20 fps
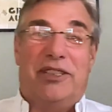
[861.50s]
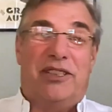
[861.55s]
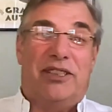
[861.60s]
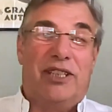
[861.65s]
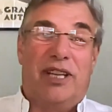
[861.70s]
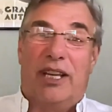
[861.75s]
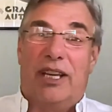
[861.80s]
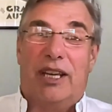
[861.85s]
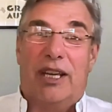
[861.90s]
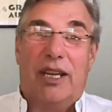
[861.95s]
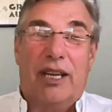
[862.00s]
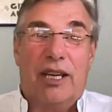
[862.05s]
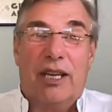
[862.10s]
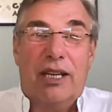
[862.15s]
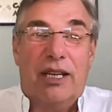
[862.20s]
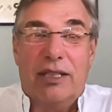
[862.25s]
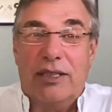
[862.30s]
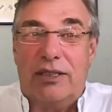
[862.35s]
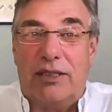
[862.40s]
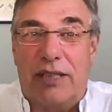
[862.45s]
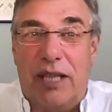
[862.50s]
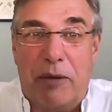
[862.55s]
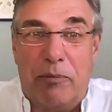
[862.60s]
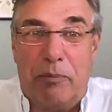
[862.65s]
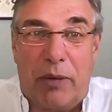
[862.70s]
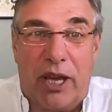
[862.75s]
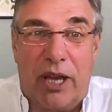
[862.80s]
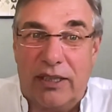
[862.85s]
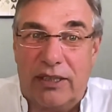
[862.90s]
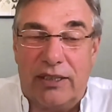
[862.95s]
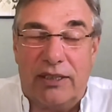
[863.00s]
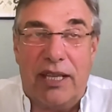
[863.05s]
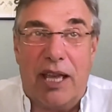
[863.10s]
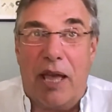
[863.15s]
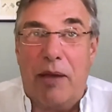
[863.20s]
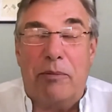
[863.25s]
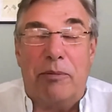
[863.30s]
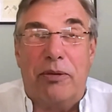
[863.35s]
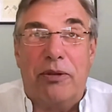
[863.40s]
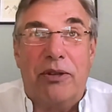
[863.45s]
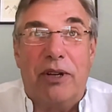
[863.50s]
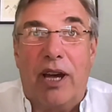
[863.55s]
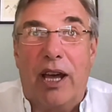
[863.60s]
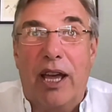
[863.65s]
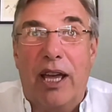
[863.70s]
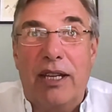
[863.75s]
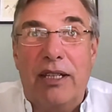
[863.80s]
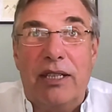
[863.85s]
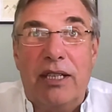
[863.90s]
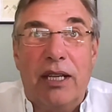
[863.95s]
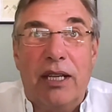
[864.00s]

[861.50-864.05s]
this step by step, right?